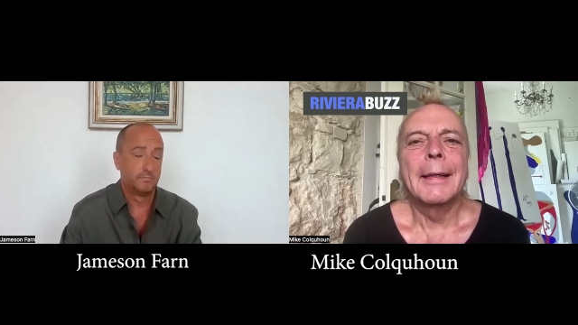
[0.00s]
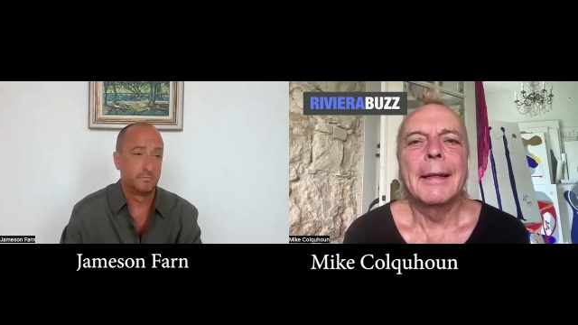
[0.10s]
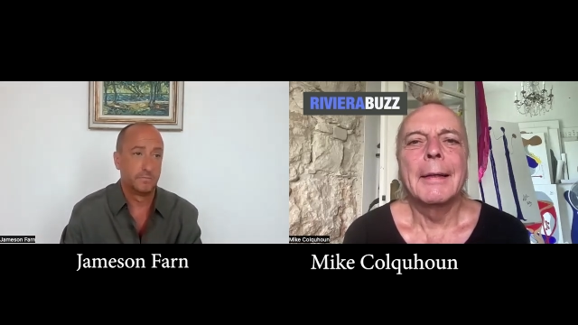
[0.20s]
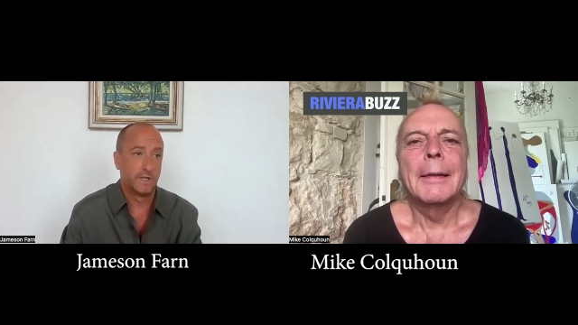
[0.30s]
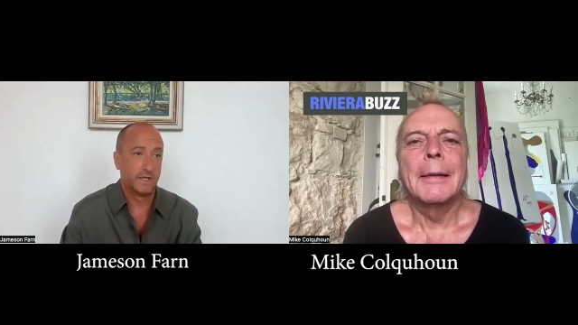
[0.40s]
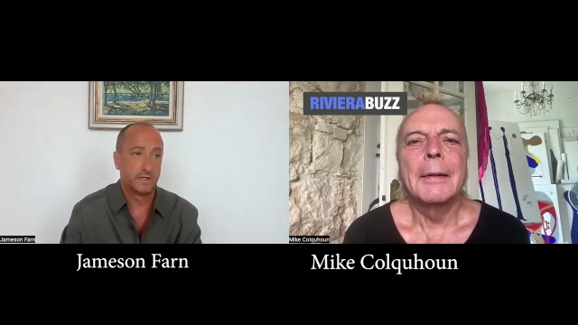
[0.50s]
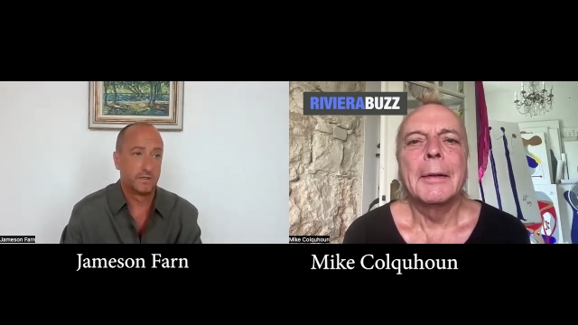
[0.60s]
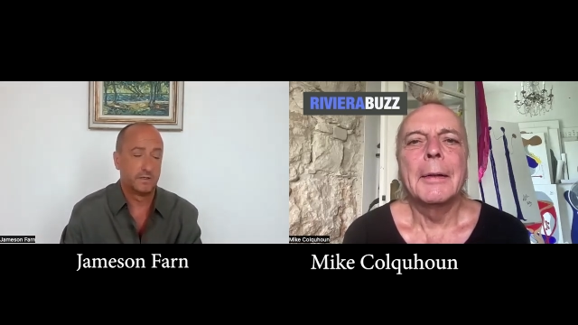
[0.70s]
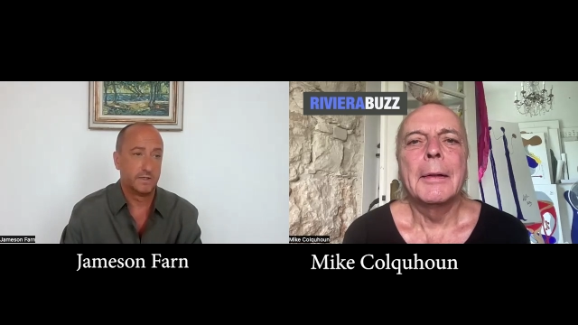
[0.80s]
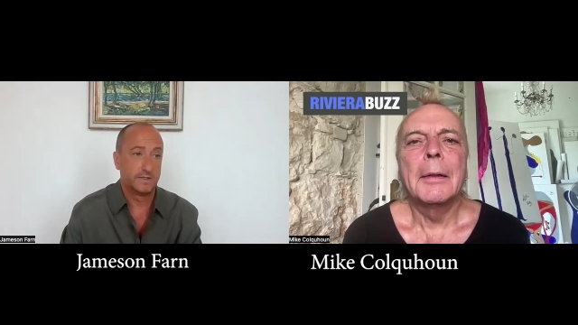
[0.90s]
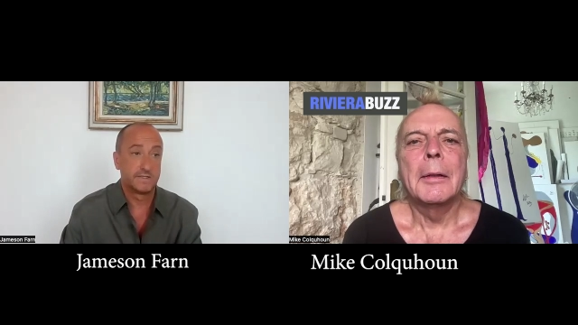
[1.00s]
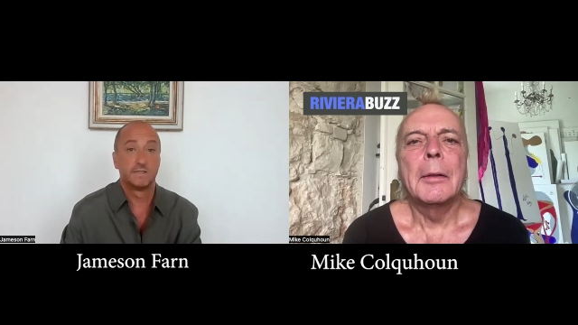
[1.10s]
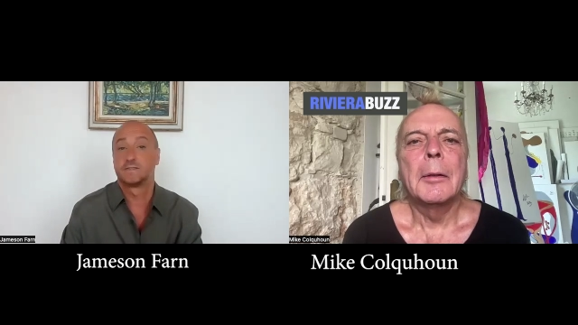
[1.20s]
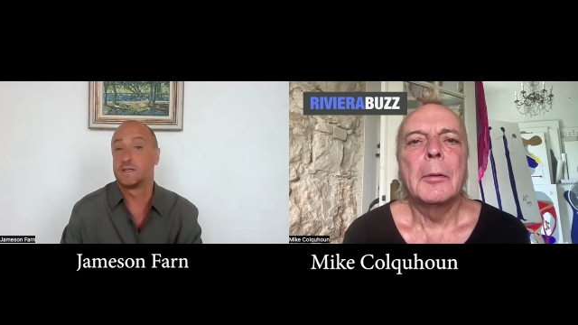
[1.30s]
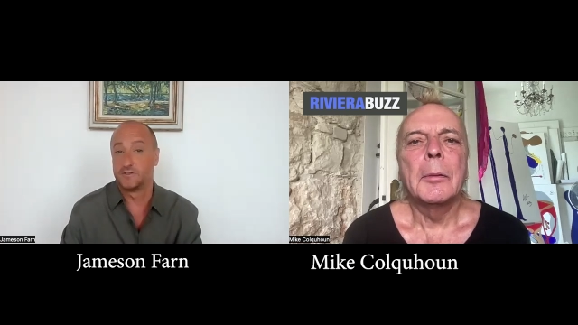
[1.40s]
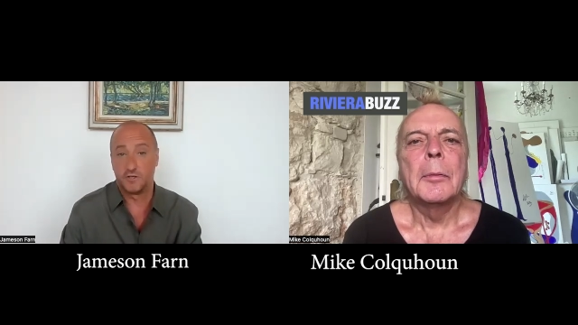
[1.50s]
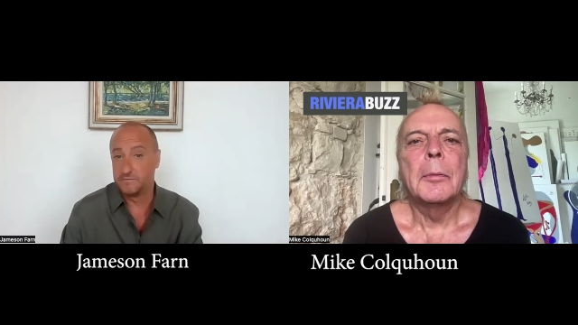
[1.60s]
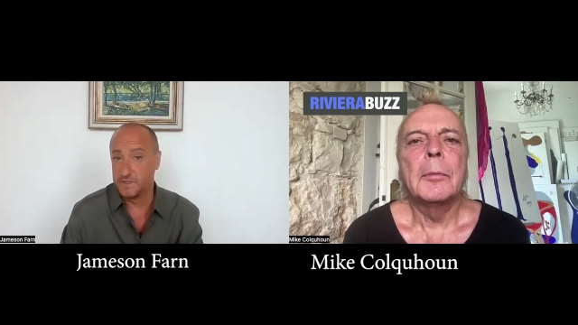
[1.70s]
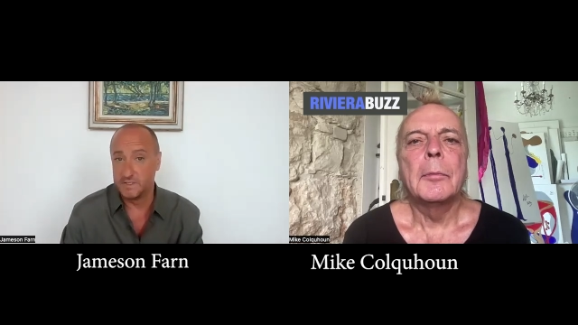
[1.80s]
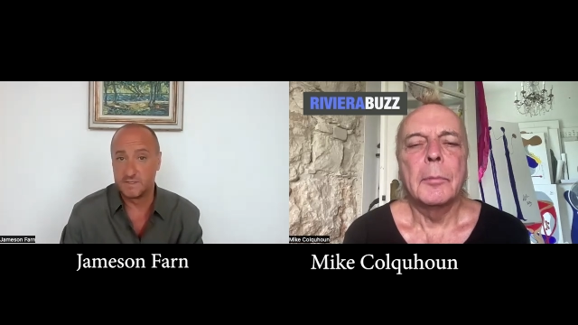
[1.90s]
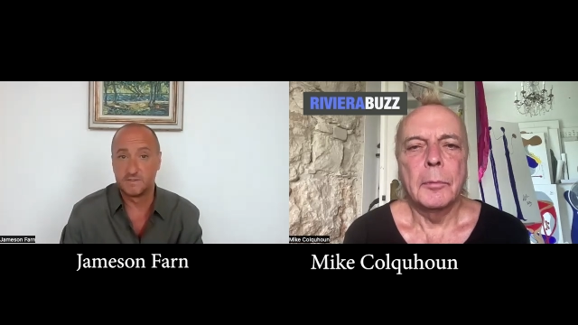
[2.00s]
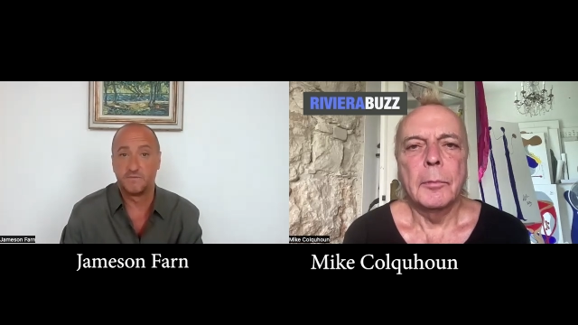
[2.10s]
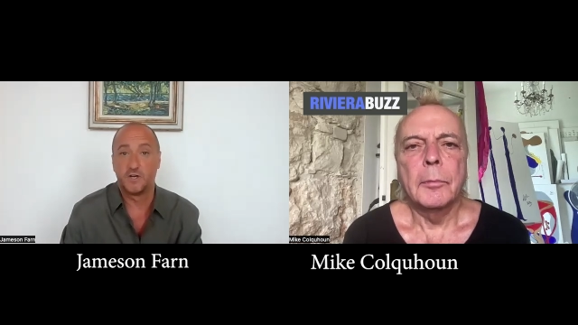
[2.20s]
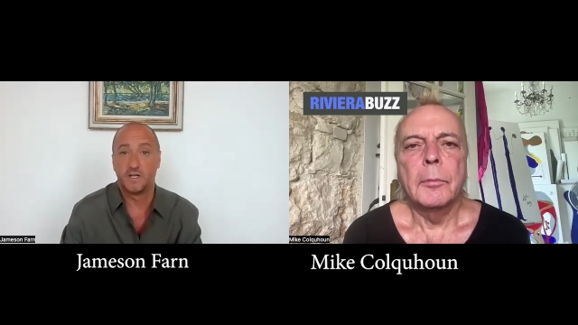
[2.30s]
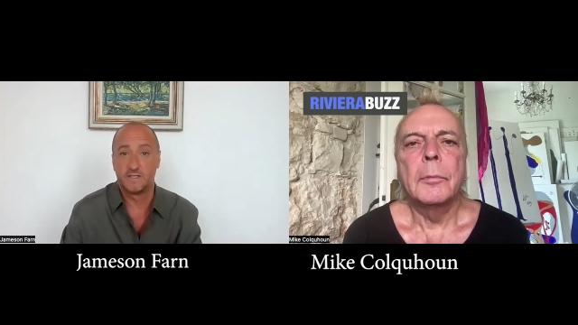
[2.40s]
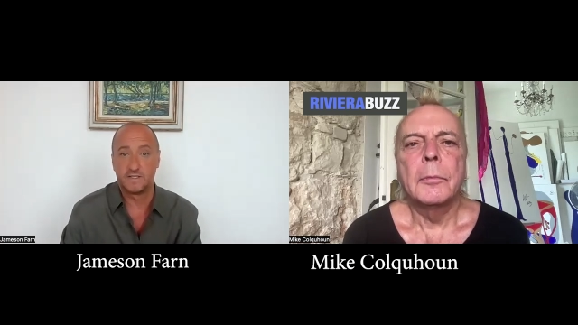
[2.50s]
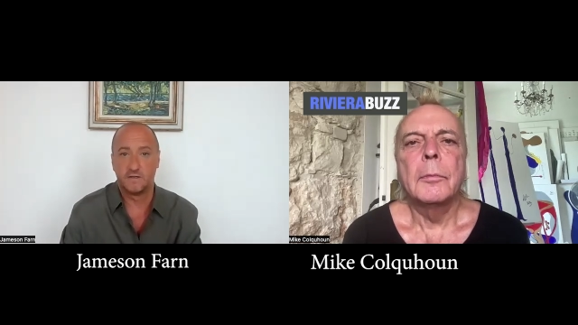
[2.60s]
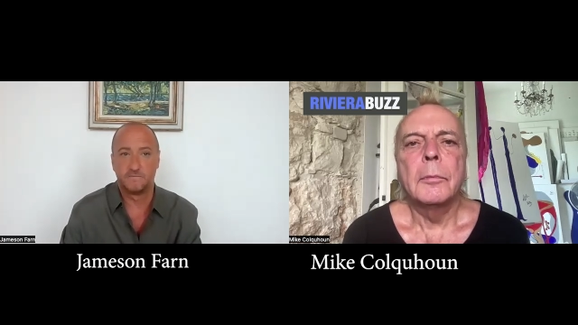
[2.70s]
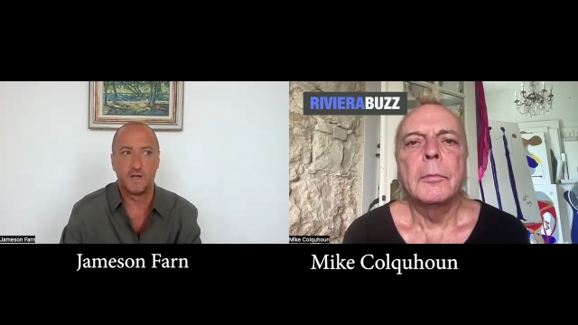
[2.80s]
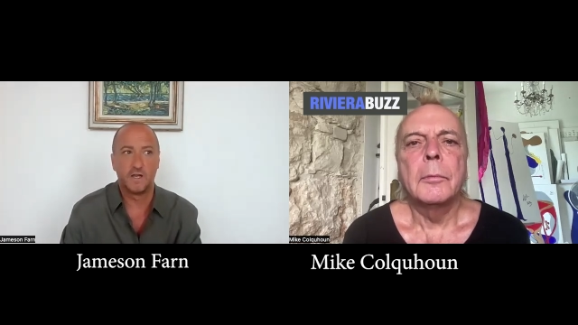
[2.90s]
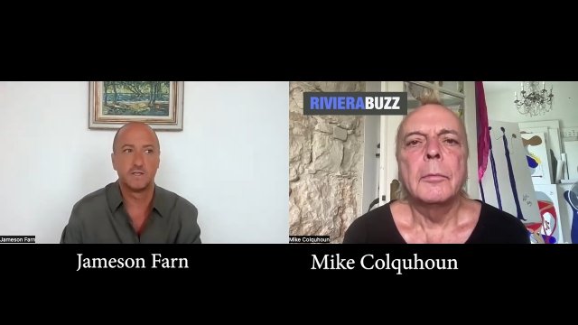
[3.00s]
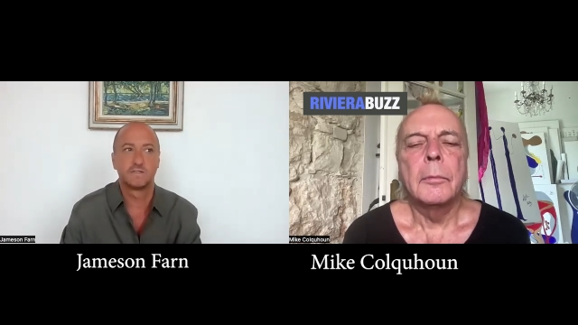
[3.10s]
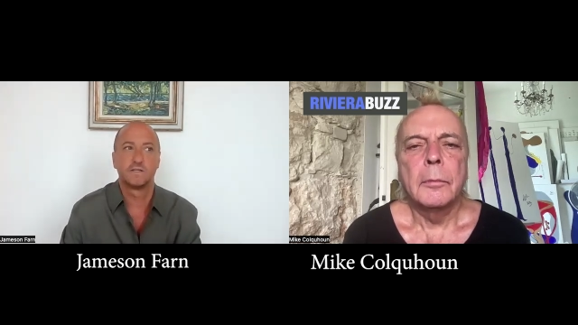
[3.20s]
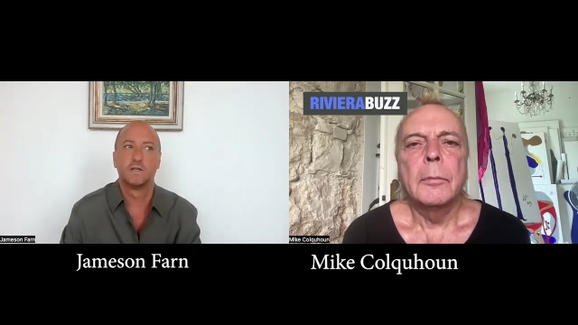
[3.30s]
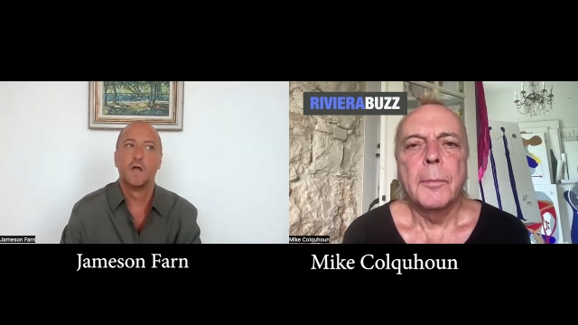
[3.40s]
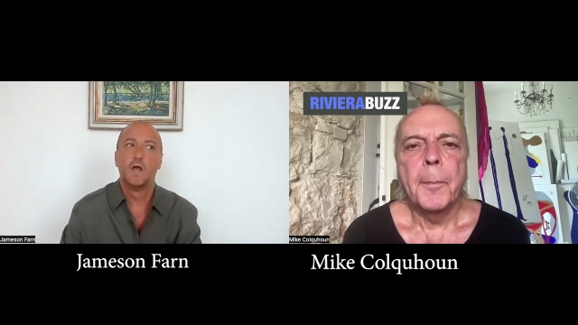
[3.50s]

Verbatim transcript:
Speaker 1: like it's in the center of Nice. It's very easy to find. It's a